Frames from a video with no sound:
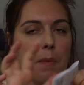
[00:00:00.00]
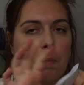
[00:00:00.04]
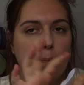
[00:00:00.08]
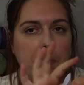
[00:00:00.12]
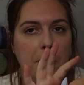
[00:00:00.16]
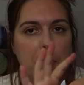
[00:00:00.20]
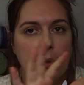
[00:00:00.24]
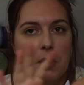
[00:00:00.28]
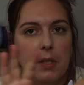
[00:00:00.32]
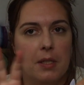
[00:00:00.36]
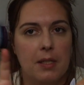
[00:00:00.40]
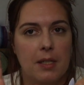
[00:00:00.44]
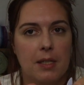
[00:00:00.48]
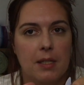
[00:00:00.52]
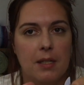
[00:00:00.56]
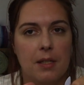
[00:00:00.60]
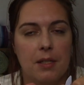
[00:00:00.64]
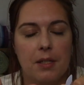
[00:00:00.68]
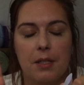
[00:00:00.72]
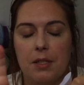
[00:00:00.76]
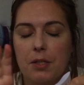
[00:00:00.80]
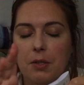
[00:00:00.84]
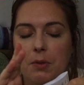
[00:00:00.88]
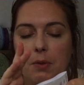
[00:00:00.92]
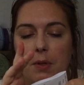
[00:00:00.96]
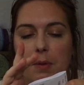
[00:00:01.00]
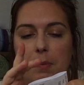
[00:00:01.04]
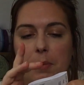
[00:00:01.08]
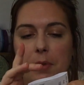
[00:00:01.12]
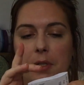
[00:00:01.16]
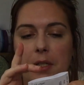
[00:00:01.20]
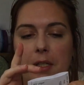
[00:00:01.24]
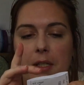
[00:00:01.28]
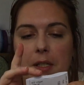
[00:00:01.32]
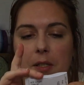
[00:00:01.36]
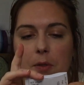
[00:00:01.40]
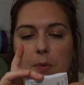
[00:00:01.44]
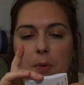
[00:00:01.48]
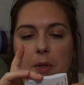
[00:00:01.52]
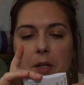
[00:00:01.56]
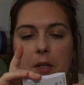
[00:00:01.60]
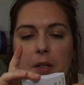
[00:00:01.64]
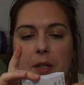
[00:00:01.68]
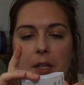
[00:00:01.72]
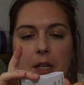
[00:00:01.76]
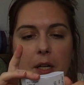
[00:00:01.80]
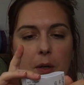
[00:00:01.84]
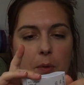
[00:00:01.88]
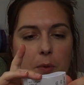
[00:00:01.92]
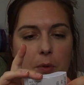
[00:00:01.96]
put it in the description as well,
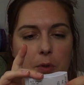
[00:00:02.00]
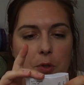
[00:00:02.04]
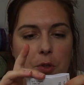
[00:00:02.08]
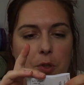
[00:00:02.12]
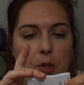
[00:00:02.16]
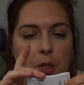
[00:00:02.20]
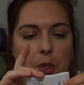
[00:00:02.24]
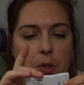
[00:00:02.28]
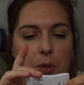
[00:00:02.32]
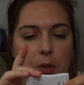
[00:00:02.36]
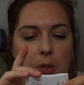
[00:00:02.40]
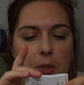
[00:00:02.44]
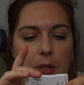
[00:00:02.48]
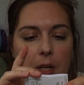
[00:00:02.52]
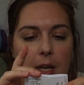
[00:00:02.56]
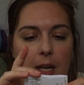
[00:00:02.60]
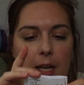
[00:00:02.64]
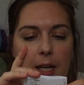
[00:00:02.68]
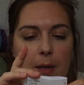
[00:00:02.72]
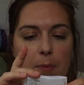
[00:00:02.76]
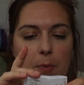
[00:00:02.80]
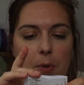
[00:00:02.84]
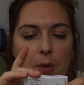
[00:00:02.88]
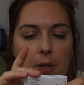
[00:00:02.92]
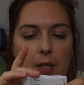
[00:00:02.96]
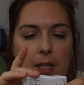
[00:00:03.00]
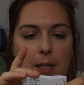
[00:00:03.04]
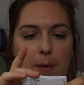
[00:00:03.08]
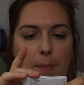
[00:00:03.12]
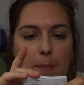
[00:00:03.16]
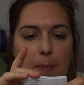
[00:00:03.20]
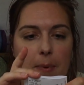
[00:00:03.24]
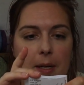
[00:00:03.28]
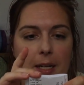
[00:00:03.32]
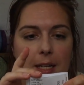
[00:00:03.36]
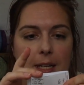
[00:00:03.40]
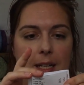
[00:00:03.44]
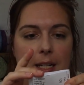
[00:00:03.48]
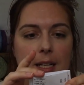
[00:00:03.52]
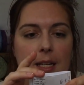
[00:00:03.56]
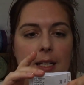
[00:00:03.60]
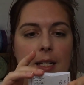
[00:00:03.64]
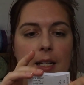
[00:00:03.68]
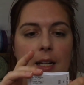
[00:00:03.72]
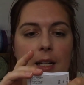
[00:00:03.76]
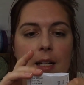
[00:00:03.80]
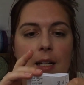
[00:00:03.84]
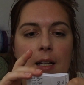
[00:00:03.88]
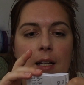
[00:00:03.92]
and I will show you the label in a minute.